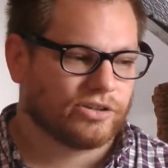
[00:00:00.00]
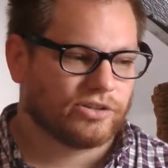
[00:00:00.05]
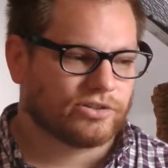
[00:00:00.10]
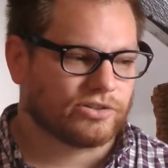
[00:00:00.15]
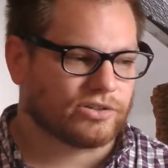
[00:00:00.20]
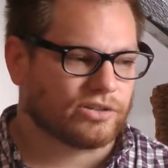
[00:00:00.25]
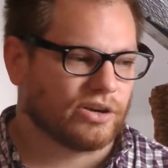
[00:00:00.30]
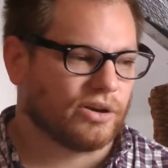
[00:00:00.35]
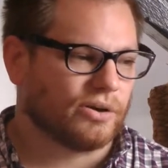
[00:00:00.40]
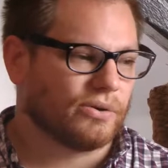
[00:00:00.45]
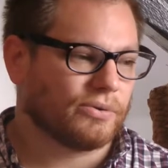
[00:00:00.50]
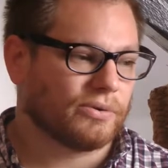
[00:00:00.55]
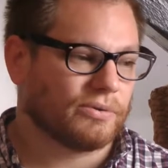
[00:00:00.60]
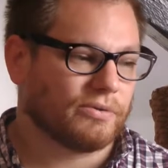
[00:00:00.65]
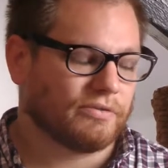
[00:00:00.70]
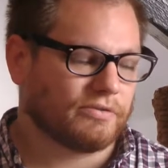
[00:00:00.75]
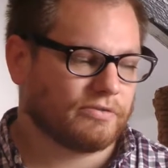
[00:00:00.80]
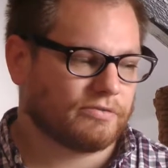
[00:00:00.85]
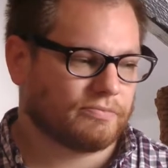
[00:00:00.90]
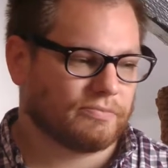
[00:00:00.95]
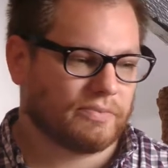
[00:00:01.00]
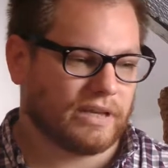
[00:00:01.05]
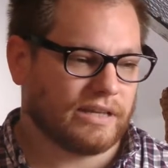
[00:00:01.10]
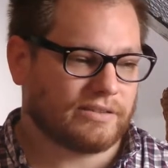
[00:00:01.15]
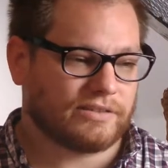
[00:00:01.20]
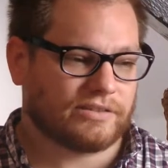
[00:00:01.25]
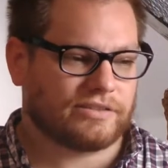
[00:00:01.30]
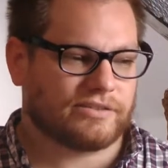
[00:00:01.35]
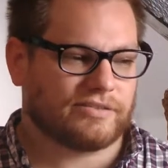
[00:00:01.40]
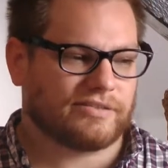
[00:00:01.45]
So
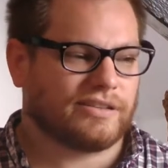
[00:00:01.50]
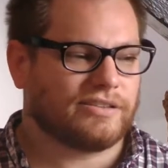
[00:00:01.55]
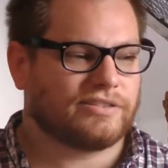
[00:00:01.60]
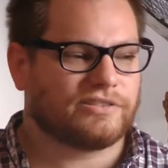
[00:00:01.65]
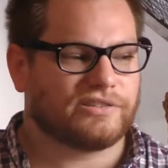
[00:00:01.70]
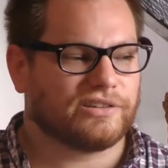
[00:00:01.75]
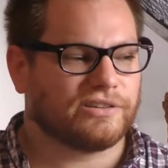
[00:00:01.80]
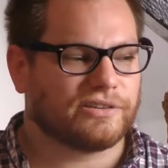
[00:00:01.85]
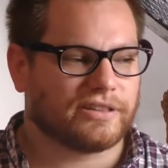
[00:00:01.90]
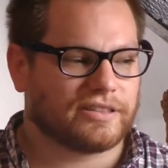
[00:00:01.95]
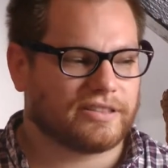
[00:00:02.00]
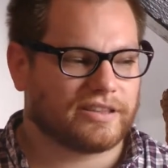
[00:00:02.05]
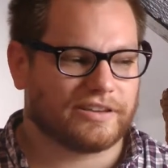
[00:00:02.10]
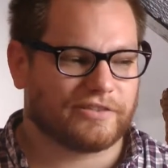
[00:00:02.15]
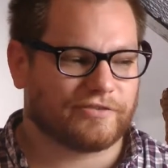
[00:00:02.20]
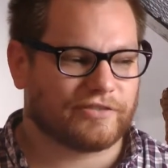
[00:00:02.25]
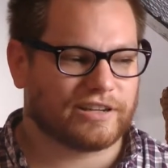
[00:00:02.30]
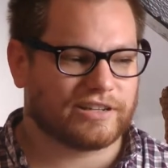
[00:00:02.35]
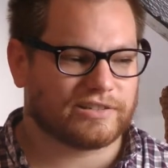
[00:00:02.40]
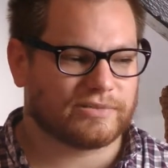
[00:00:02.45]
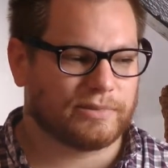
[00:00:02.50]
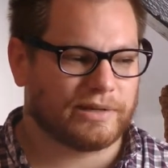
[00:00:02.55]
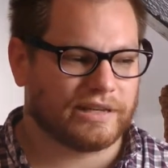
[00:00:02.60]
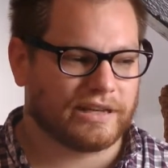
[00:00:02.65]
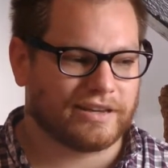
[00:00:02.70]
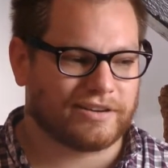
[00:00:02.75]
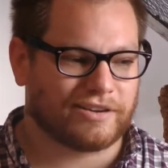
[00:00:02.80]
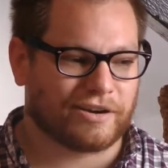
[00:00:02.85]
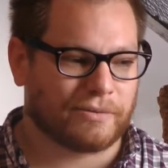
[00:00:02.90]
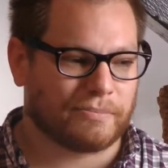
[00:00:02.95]
it's you could think of it as
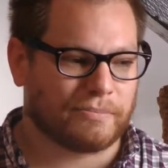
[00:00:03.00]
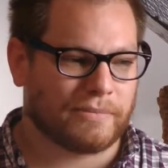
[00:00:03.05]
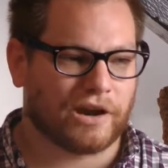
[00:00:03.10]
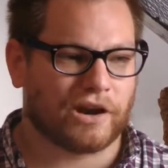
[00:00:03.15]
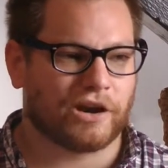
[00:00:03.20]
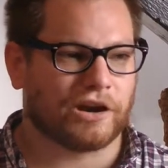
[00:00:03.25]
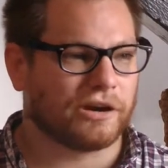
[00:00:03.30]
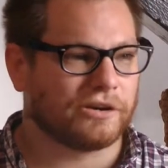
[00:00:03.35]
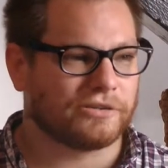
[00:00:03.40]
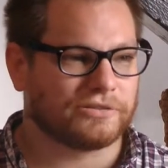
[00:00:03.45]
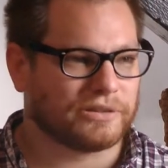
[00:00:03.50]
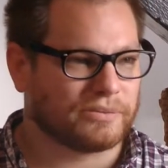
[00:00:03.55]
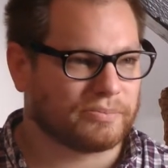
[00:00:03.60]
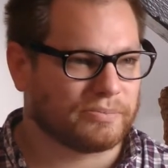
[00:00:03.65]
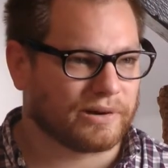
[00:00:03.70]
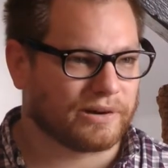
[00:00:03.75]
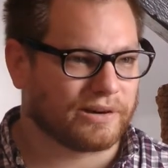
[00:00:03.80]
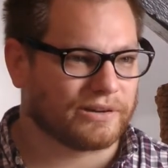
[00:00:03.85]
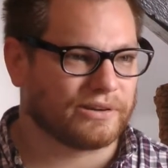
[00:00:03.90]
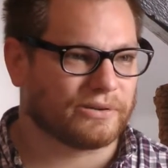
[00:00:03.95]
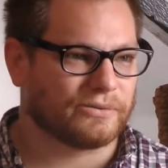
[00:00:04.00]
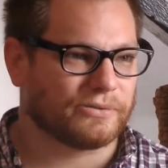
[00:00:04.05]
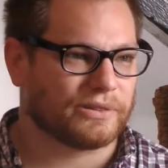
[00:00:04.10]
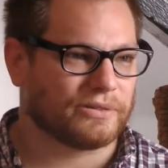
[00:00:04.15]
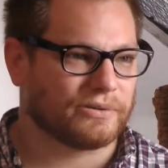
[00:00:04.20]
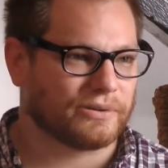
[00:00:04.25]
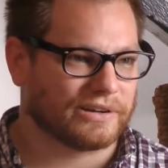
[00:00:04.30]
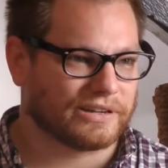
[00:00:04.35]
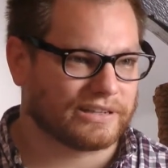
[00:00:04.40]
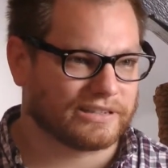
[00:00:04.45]
being in our marrow to partner
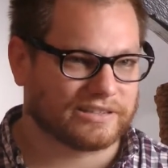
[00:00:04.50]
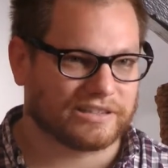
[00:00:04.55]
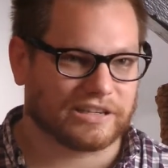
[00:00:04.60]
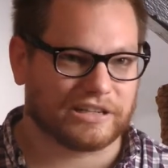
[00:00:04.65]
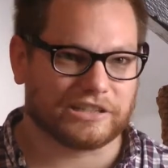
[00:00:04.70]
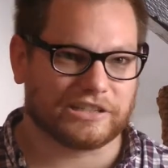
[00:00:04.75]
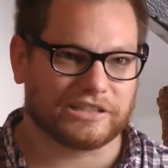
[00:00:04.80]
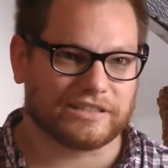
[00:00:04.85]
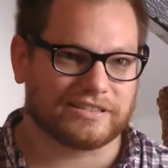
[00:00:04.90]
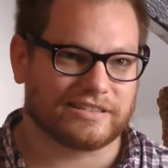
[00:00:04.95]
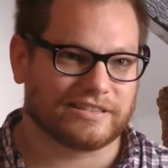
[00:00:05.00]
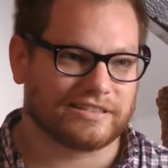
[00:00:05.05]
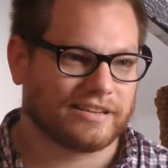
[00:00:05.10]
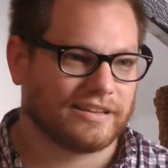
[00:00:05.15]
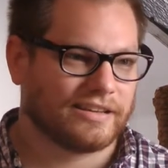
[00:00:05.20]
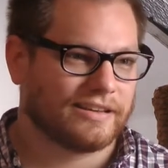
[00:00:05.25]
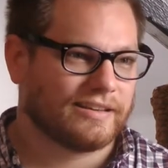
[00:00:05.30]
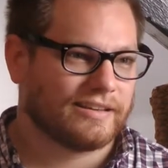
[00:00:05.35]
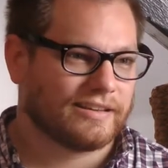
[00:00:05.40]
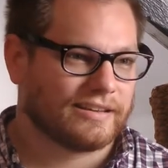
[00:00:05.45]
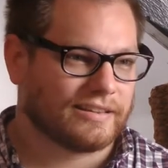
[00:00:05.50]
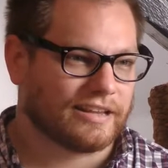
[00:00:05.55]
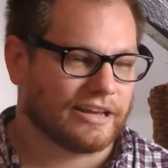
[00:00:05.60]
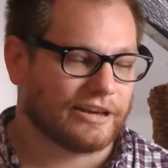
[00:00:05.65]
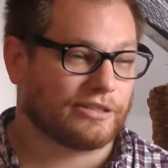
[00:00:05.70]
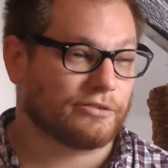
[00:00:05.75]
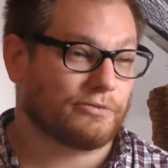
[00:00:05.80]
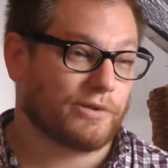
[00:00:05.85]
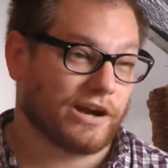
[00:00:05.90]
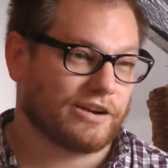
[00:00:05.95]
with organizations
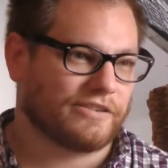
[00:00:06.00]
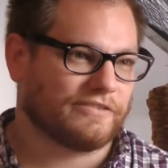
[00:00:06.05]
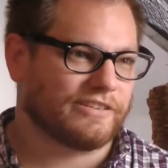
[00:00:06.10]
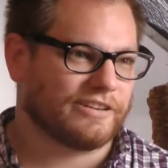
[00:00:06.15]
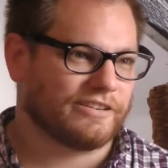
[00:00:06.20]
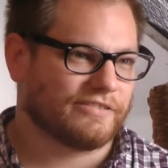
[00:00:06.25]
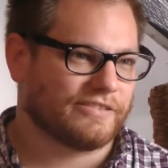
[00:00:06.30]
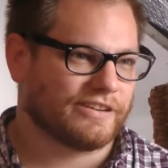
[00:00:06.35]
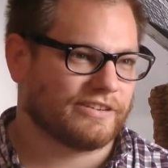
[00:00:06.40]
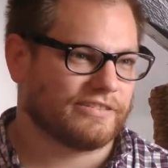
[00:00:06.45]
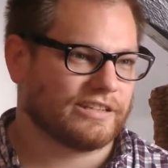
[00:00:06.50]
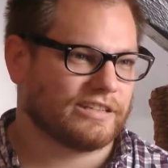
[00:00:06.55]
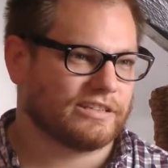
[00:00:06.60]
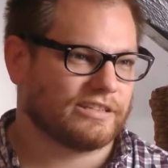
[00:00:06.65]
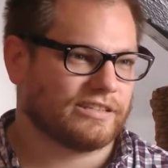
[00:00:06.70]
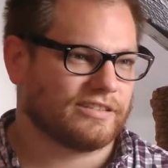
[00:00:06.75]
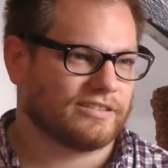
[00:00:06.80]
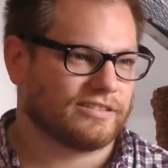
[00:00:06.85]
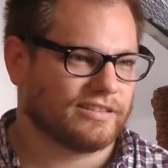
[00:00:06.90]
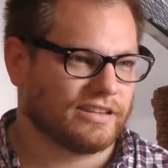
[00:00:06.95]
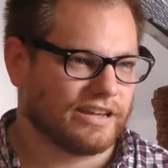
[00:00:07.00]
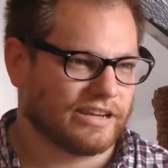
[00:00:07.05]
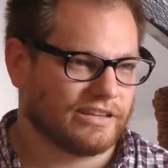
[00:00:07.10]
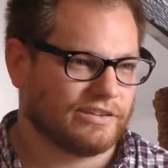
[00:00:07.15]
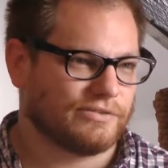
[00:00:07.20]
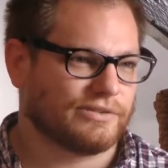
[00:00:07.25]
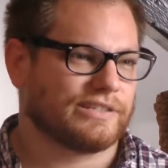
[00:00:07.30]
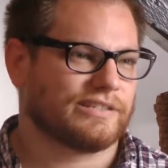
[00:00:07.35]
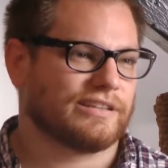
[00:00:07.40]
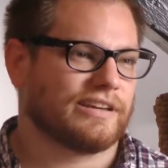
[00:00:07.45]
like the Rockefeller Foundation, like
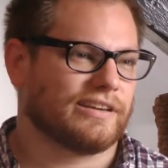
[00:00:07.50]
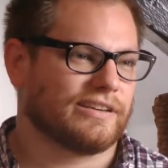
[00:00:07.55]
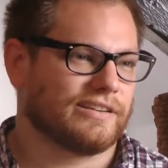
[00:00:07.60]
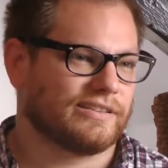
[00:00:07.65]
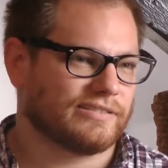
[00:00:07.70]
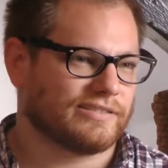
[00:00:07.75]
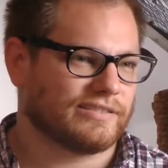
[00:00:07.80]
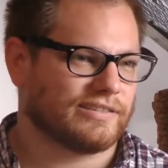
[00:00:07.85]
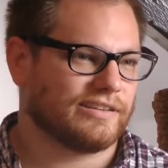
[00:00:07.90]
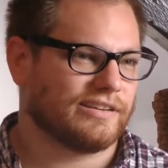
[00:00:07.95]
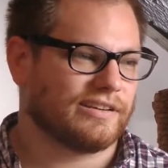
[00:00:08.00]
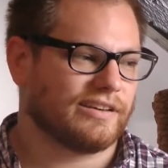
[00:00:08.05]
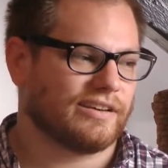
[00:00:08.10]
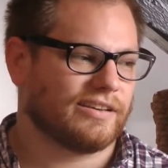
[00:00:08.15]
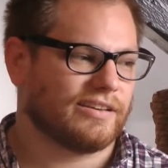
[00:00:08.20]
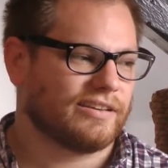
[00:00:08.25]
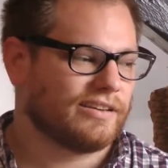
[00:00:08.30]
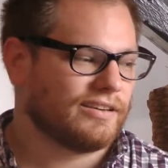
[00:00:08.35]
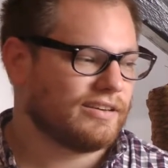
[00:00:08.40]
USAID and CETA,